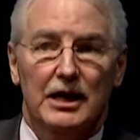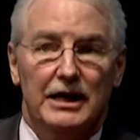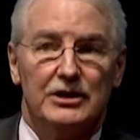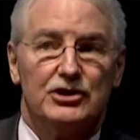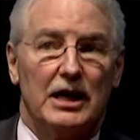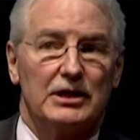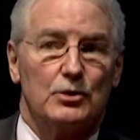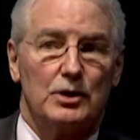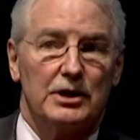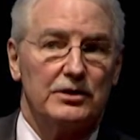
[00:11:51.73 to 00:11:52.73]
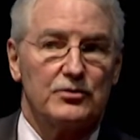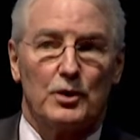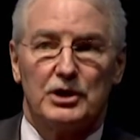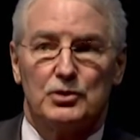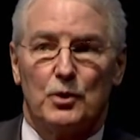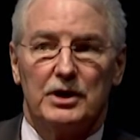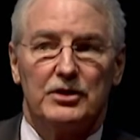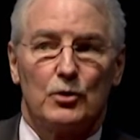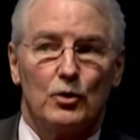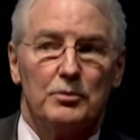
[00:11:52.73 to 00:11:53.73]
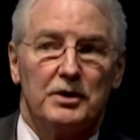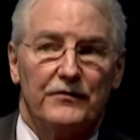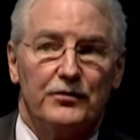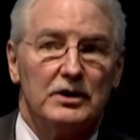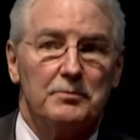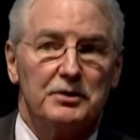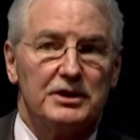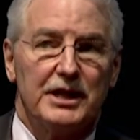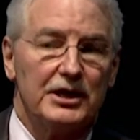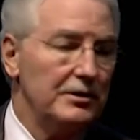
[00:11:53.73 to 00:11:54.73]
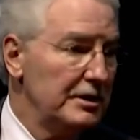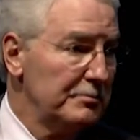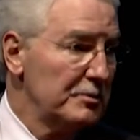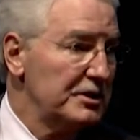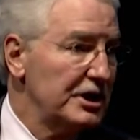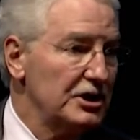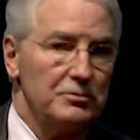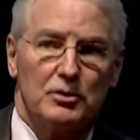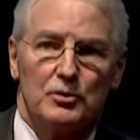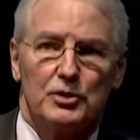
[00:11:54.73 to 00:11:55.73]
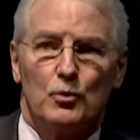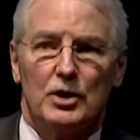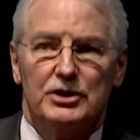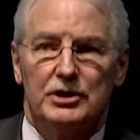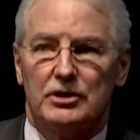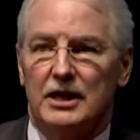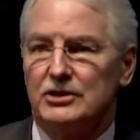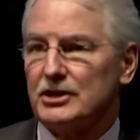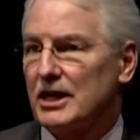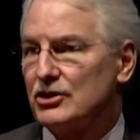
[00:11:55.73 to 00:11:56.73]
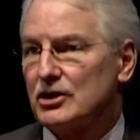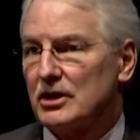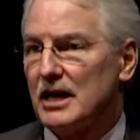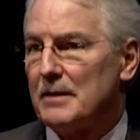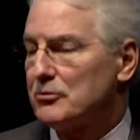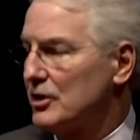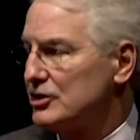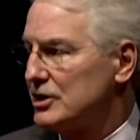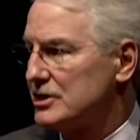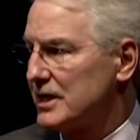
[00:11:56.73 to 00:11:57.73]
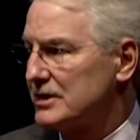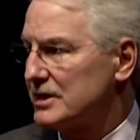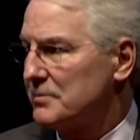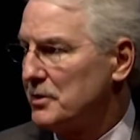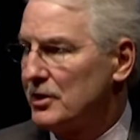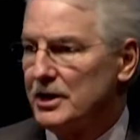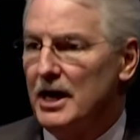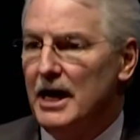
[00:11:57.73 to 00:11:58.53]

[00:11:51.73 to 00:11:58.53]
In January of 2020, there will be a full implementation, but with a one-year educational operations testing period.